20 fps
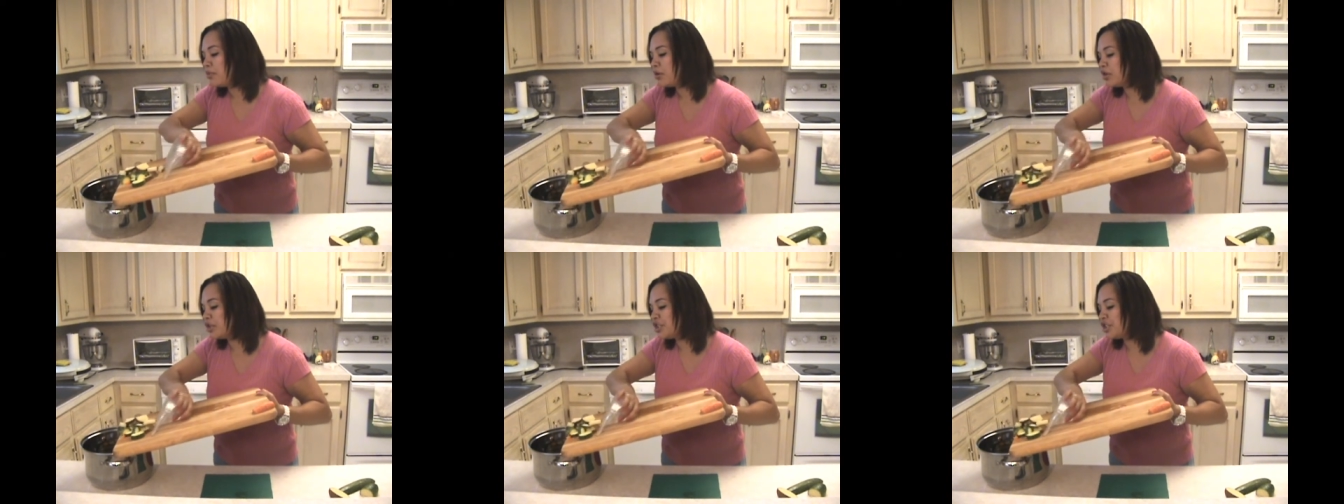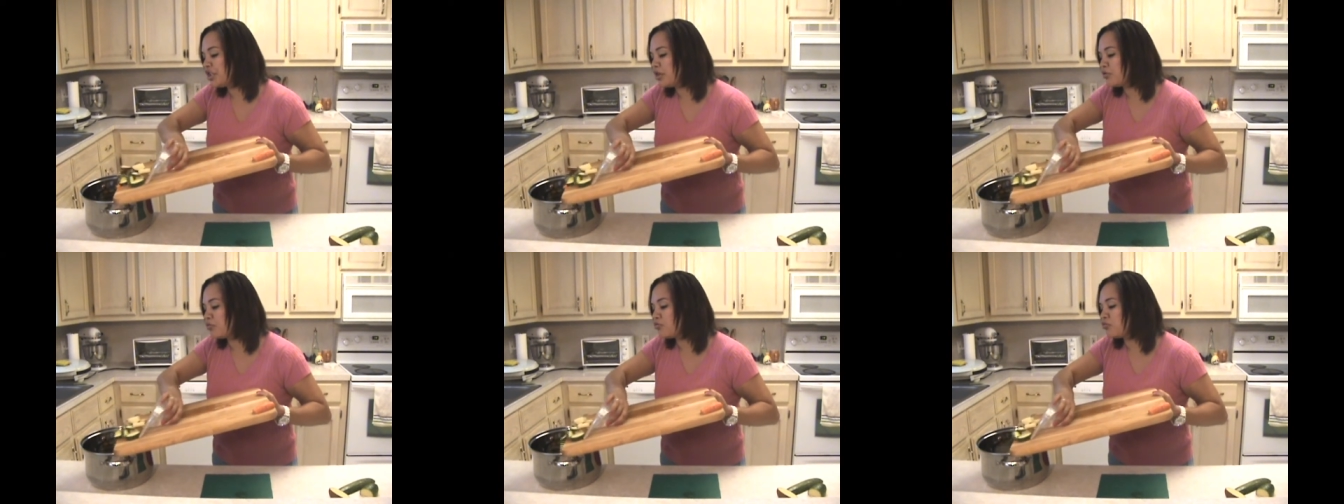
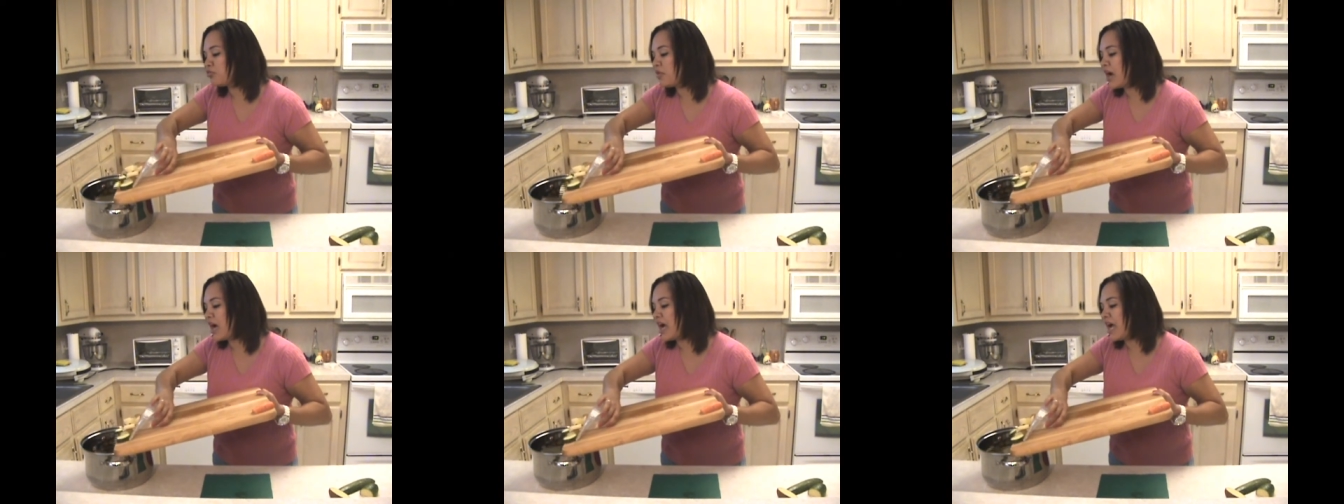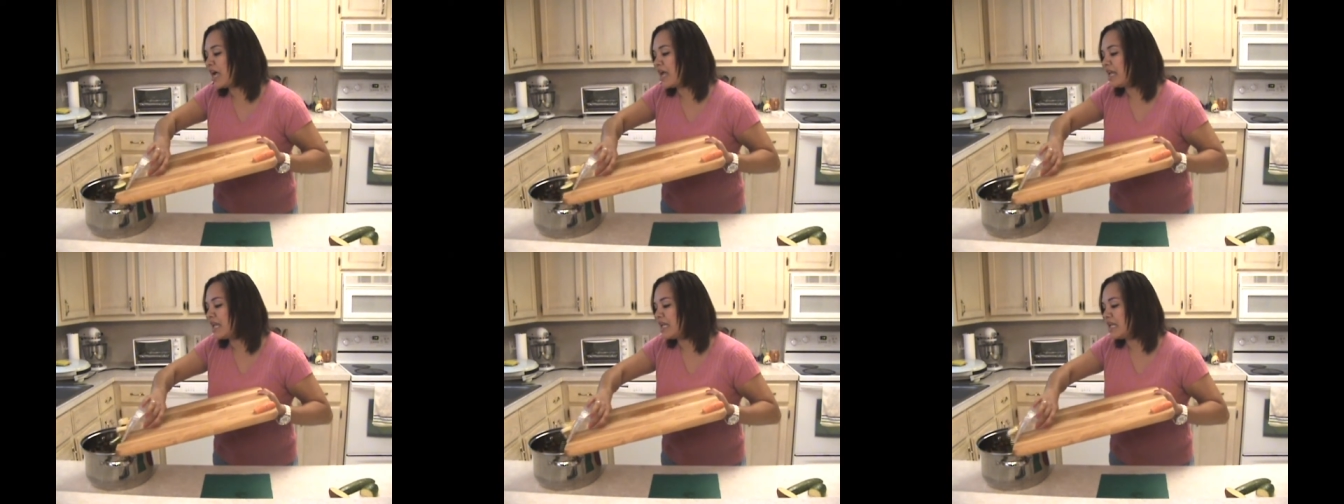push it
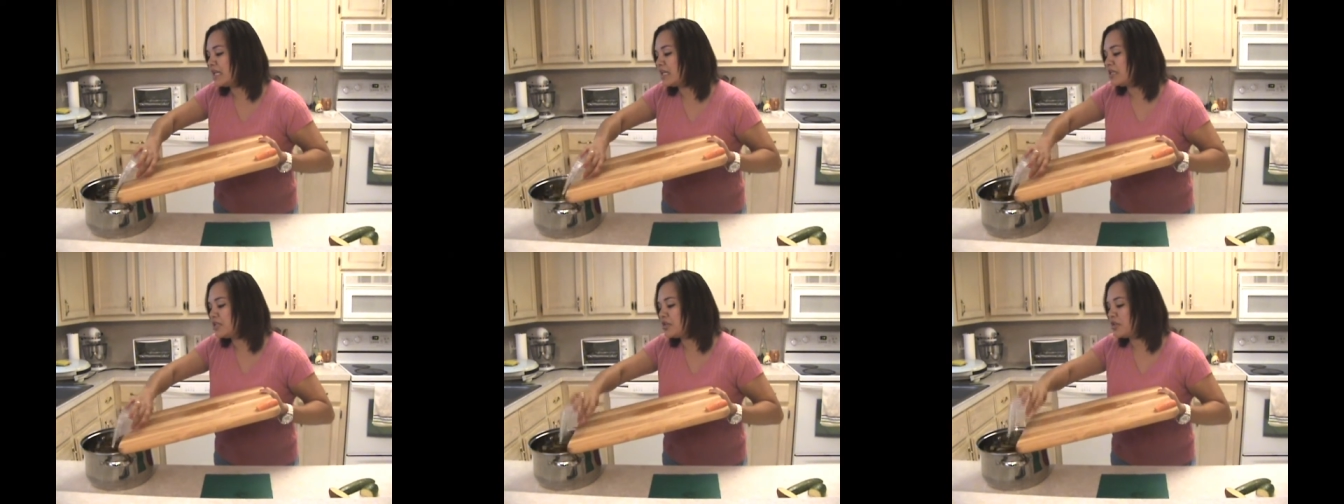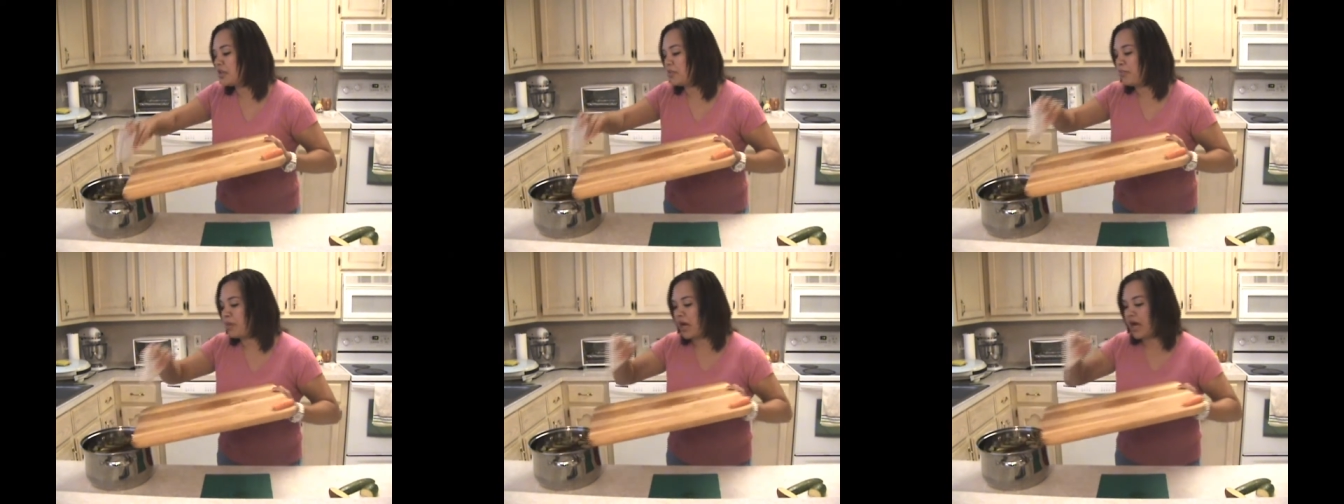right into
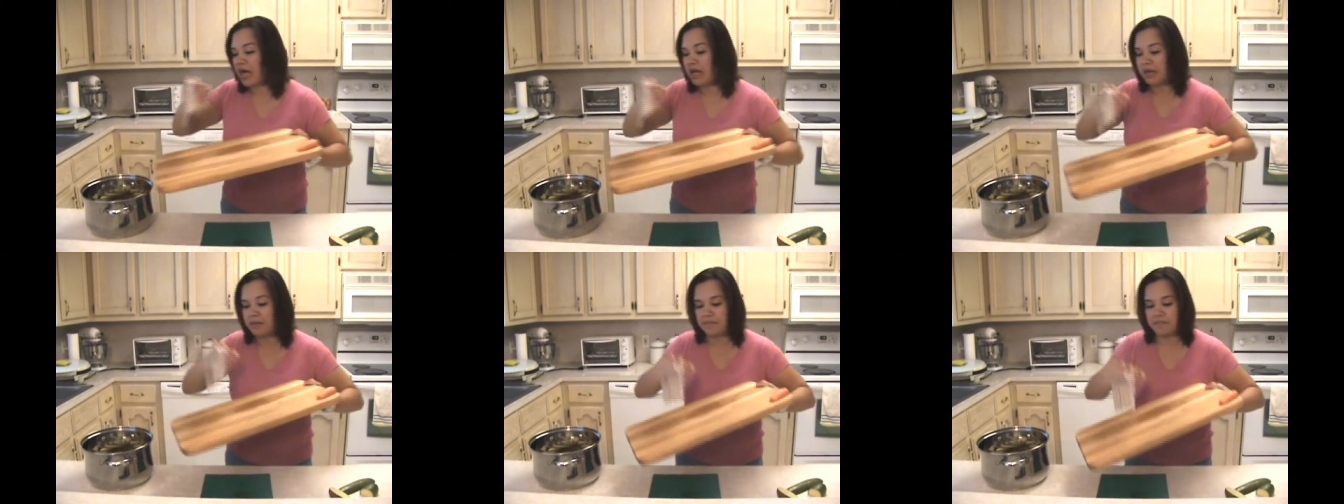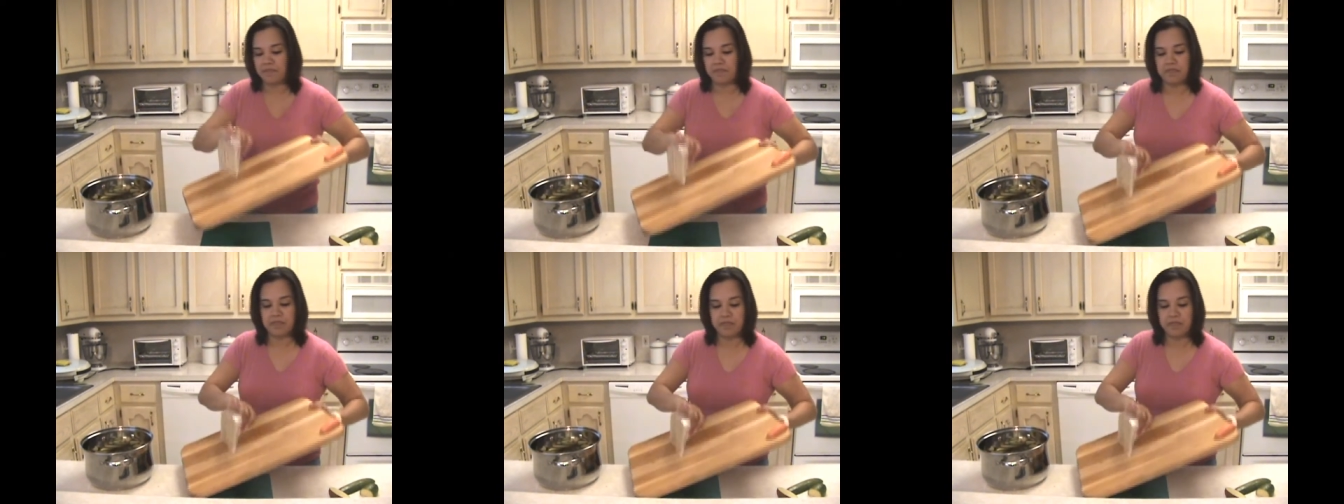the pot.